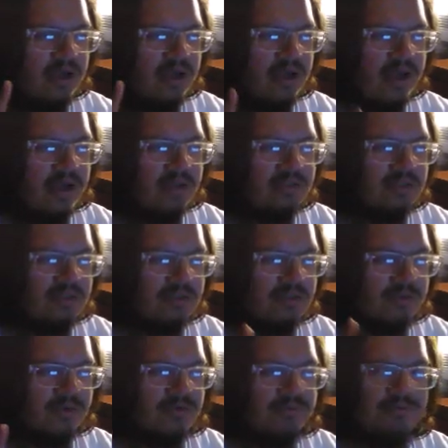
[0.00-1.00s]
actually
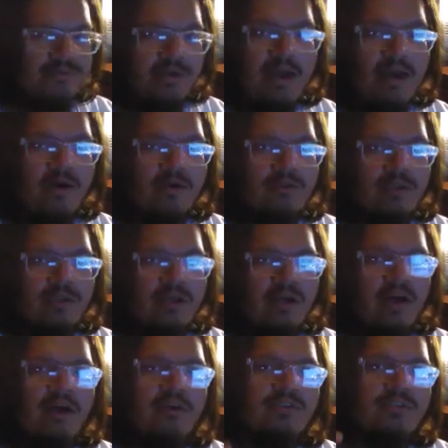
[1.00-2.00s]
were found
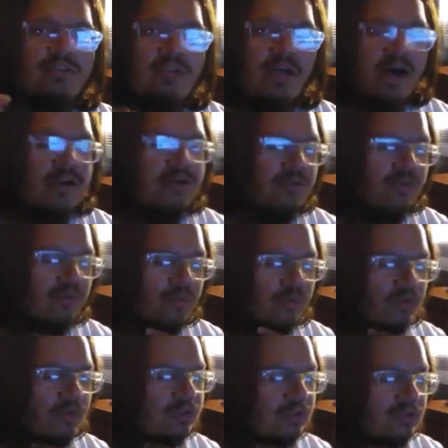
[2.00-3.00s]
outside of the
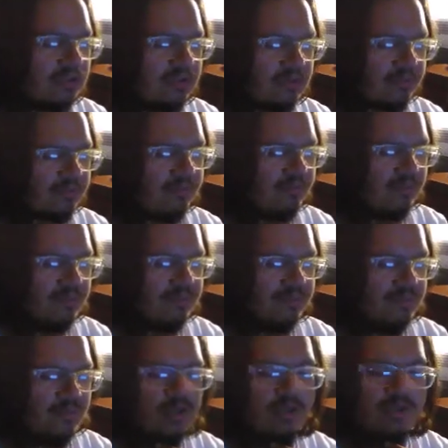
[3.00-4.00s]
woods,
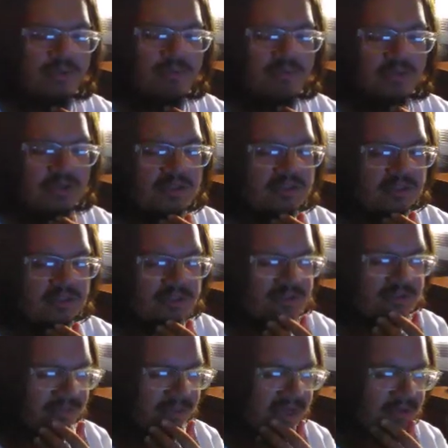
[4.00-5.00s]
completely
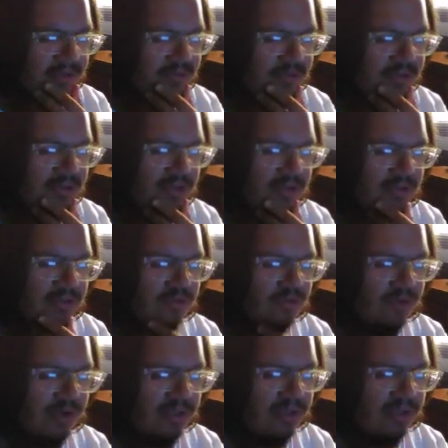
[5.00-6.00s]
dismantled and
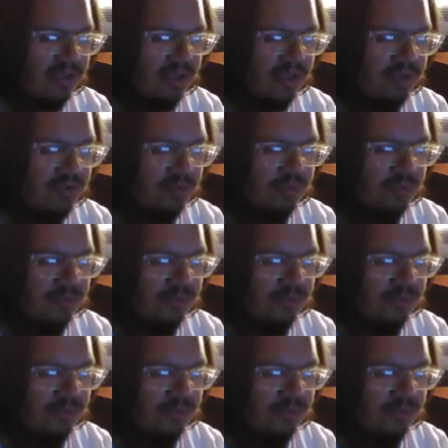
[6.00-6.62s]
unrecognizable.